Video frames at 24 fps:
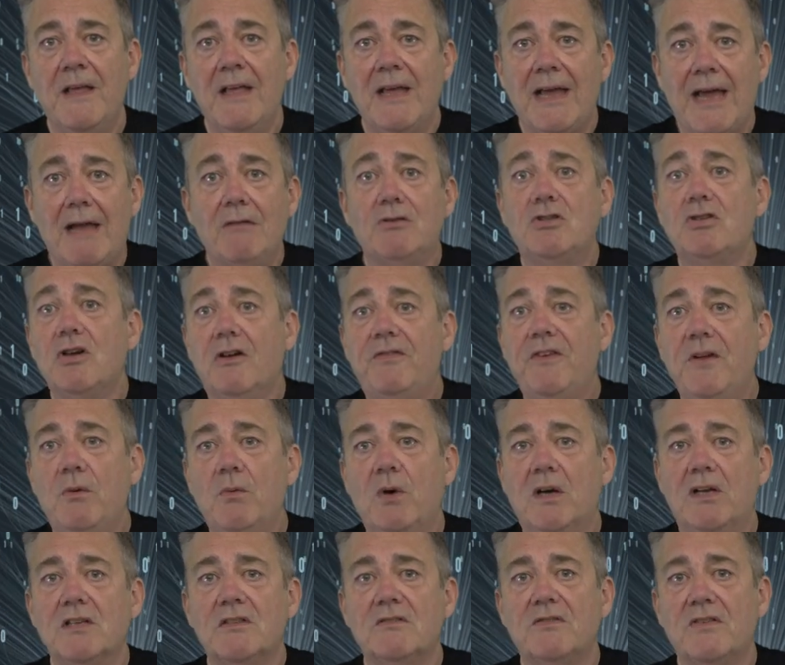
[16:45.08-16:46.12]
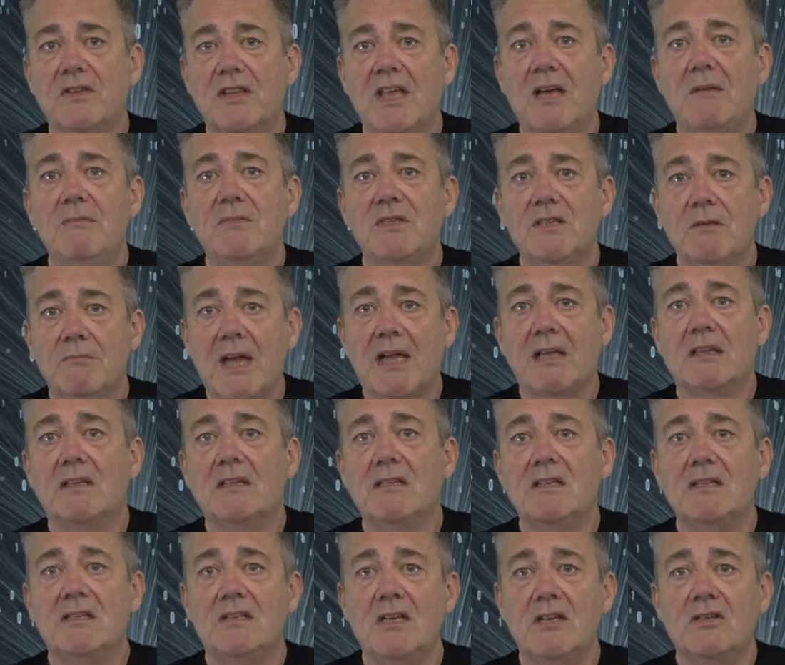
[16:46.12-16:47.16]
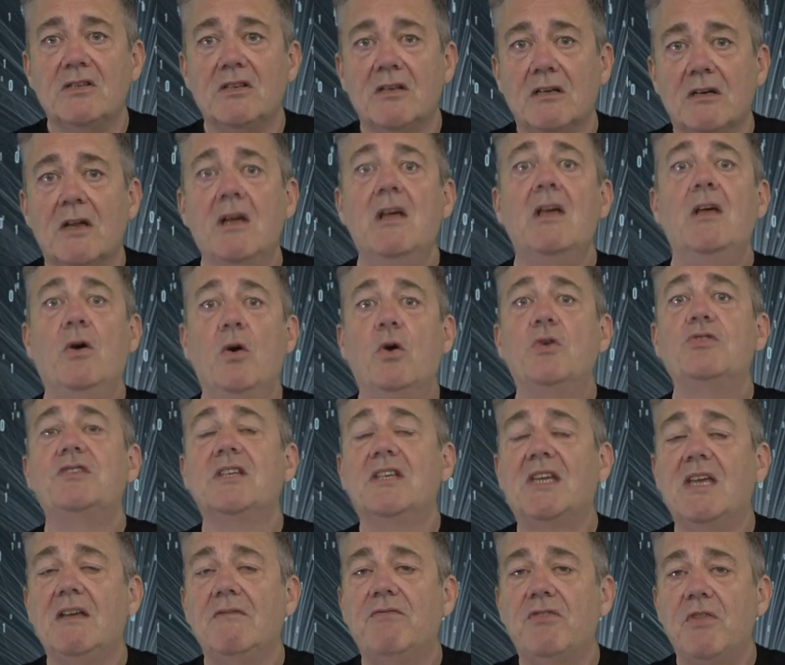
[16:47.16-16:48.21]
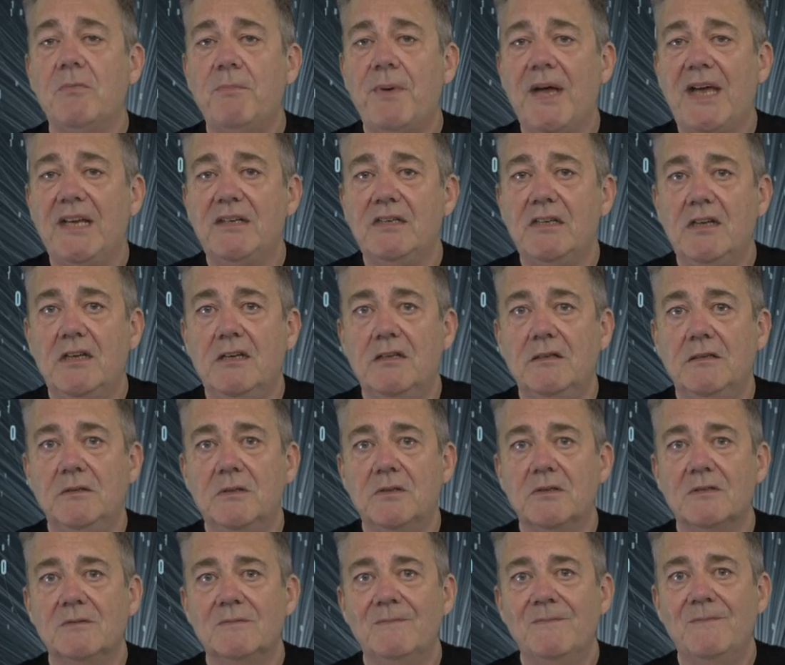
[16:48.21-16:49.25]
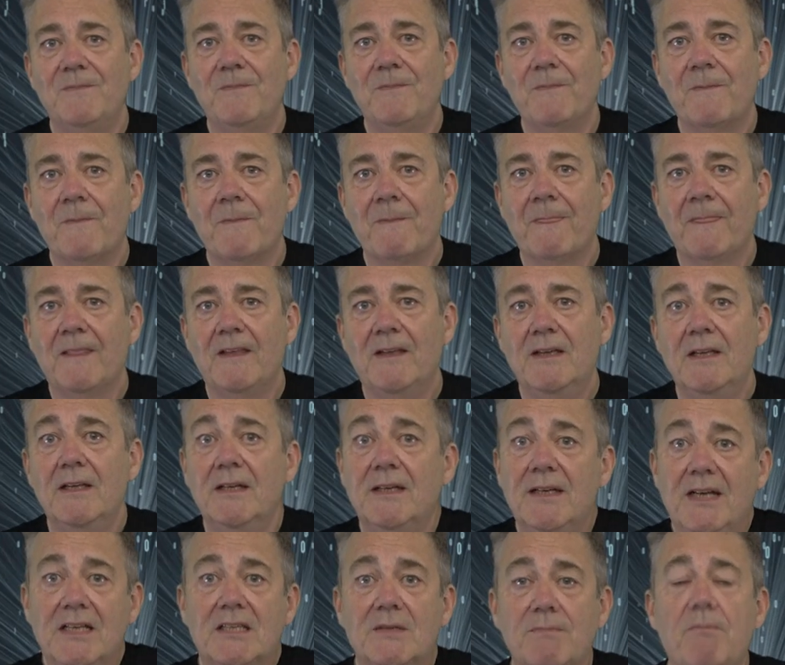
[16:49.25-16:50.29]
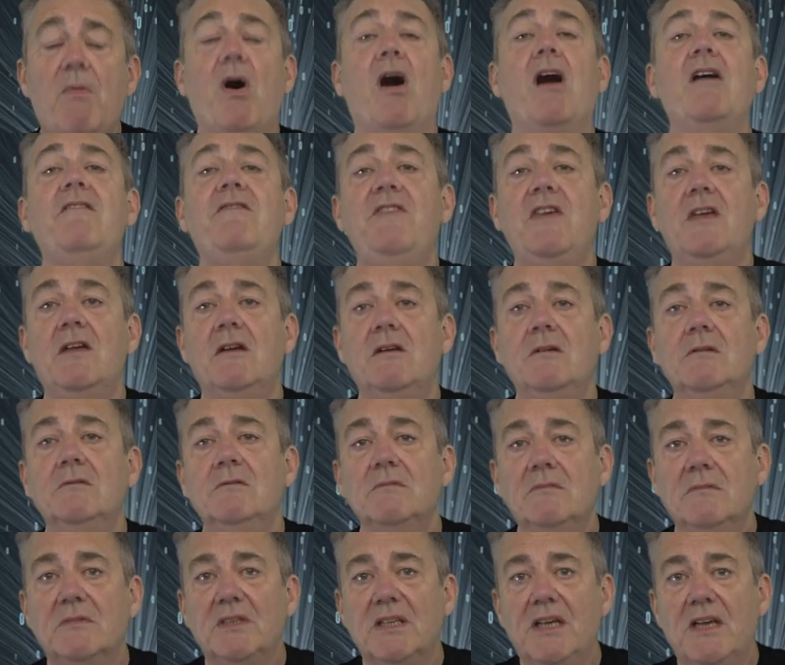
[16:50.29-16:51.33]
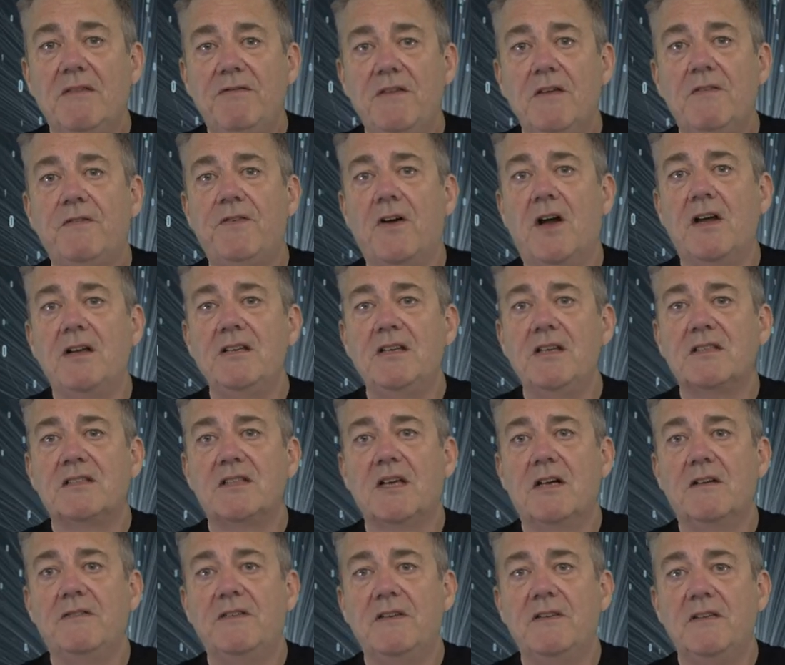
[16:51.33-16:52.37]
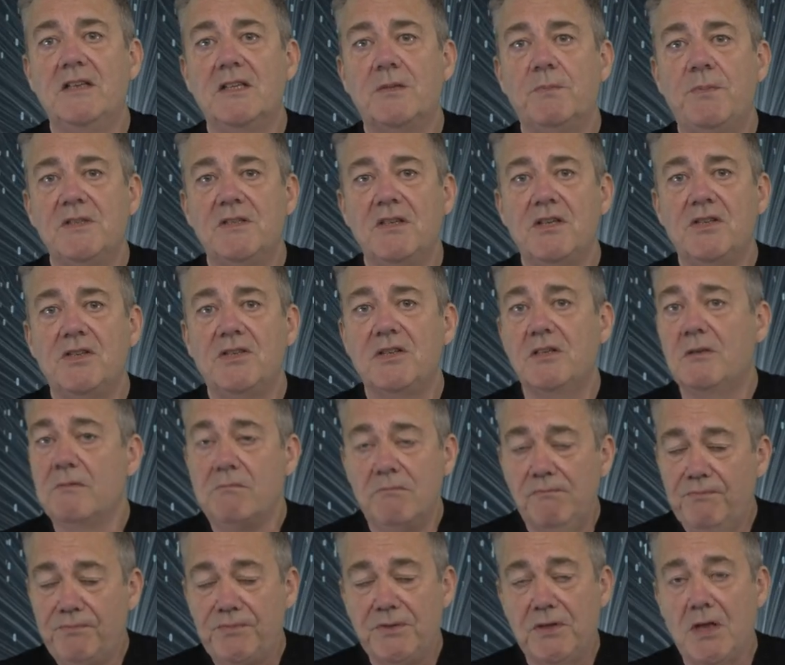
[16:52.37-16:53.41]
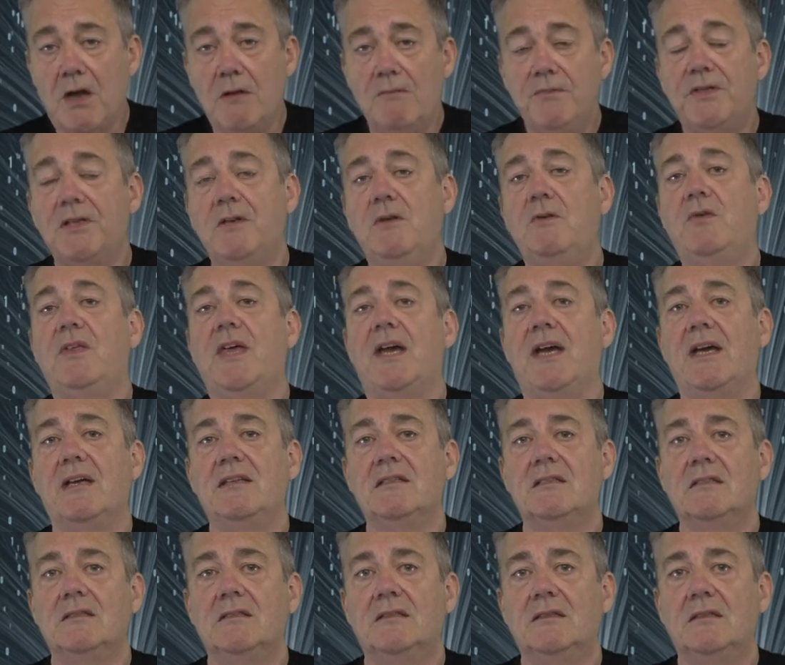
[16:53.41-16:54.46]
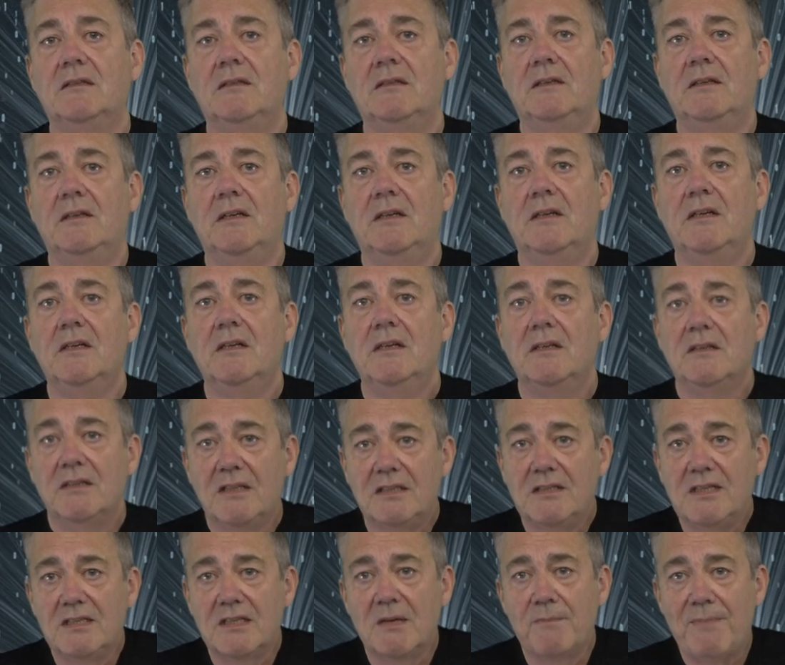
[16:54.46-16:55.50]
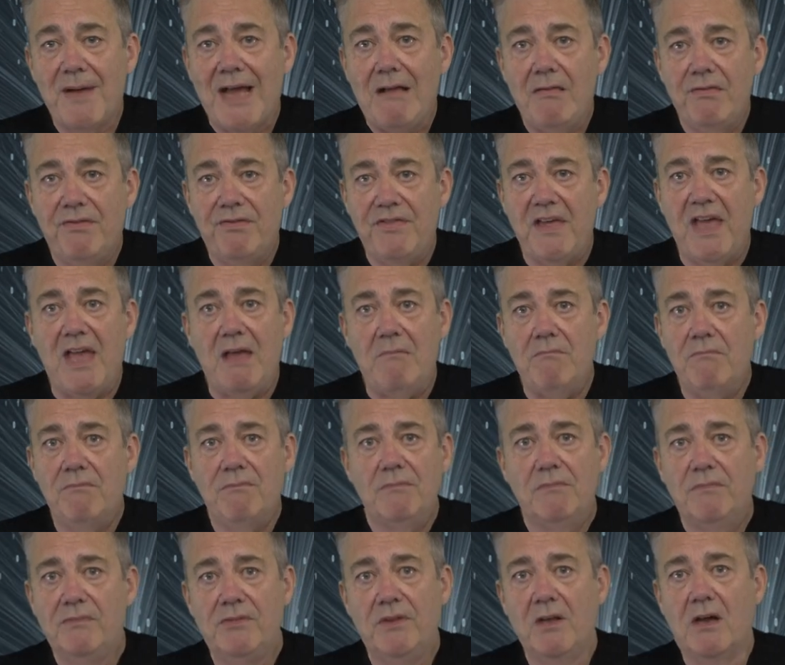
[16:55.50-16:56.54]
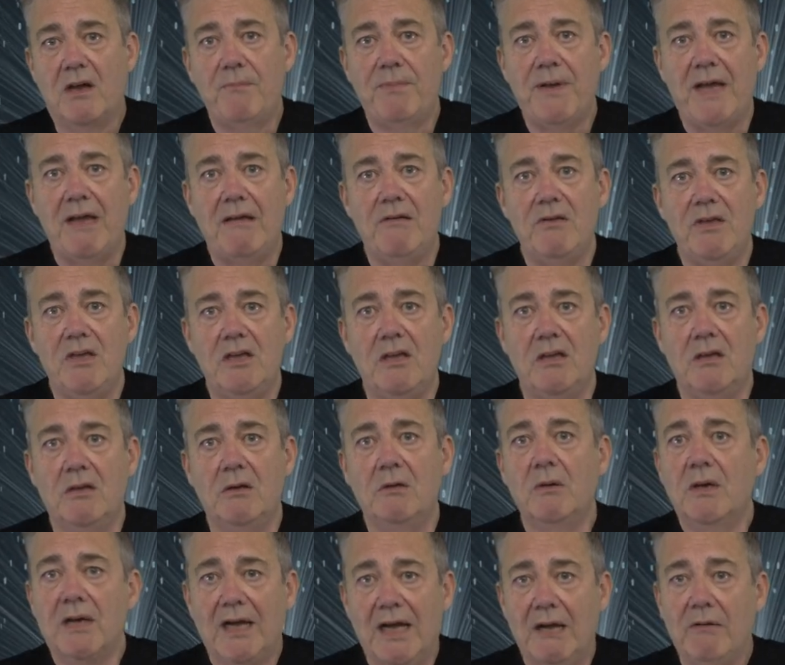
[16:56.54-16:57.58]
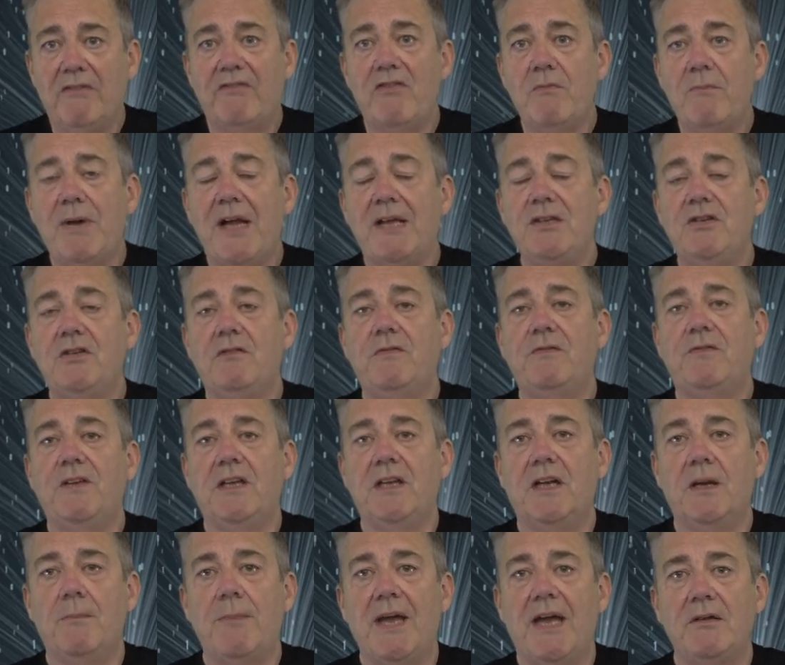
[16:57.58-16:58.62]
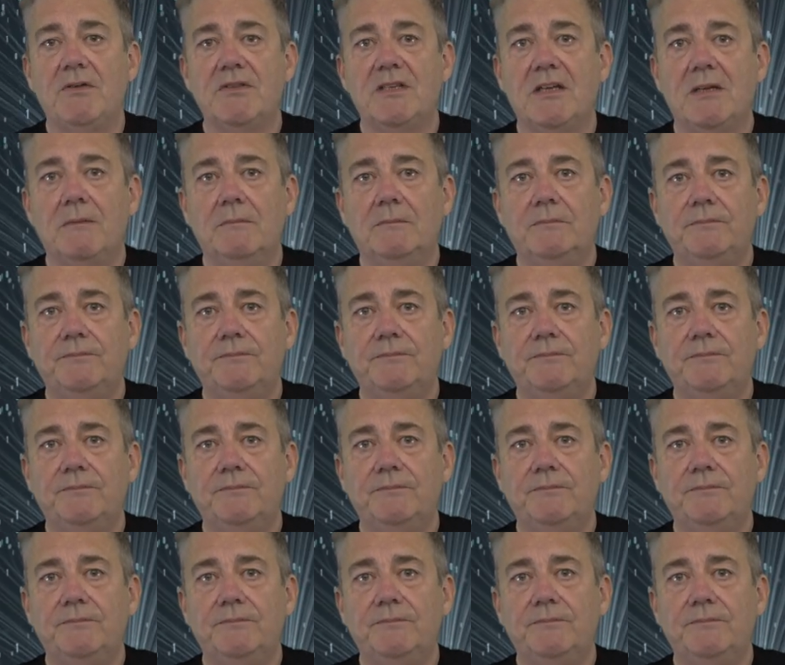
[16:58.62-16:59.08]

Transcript: how tough it was for them to make the decision or to give the bad news. It's my view that if you find yourself in this position, don't do that. This is about them, not about you, however bad you feel about it.